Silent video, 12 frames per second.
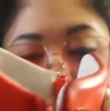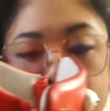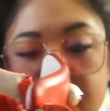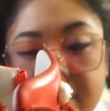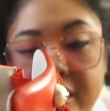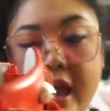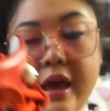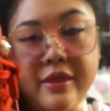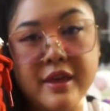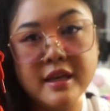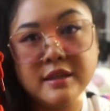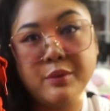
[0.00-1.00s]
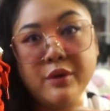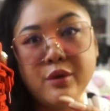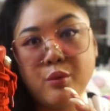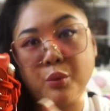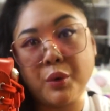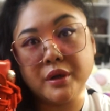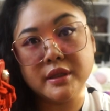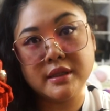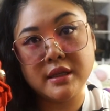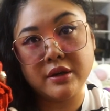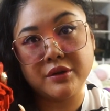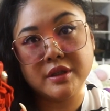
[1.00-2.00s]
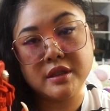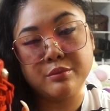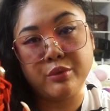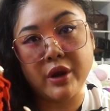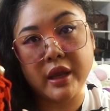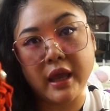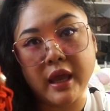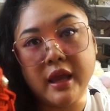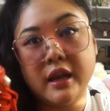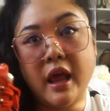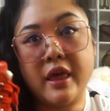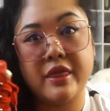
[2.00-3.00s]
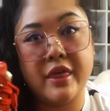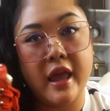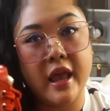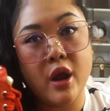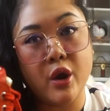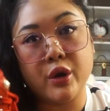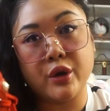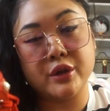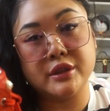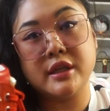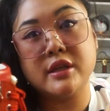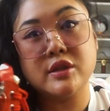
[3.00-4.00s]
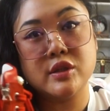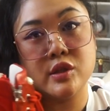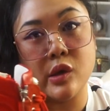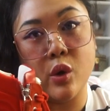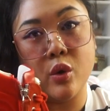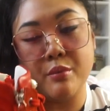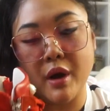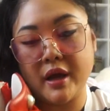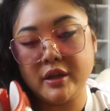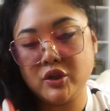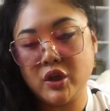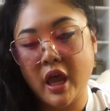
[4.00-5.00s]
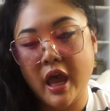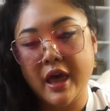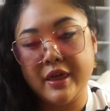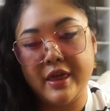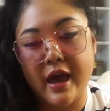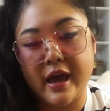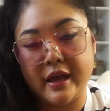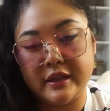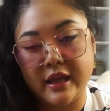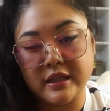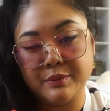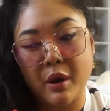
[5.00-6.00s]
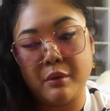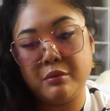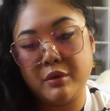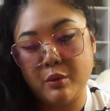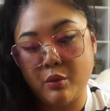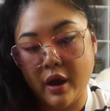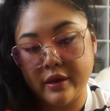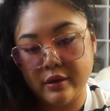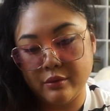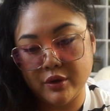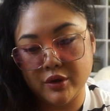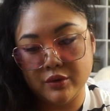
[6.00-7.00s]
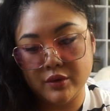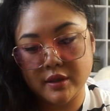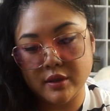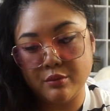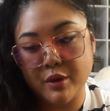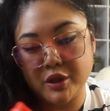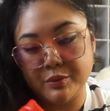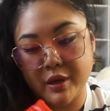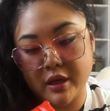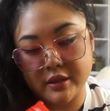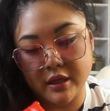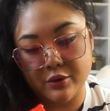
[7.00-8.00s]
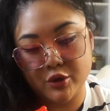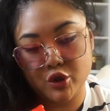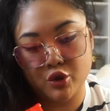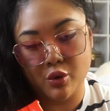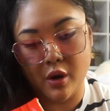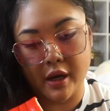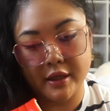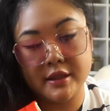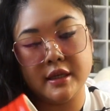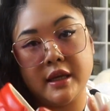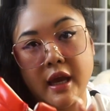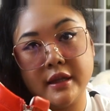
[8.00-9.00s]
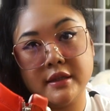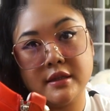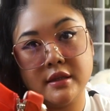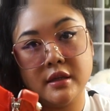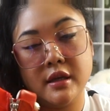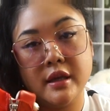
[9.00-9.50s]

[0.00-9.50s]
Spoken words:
But yeah, these were the worst sneakers to break in. They hurt so much that's probably why they were used so much, because I was trying to get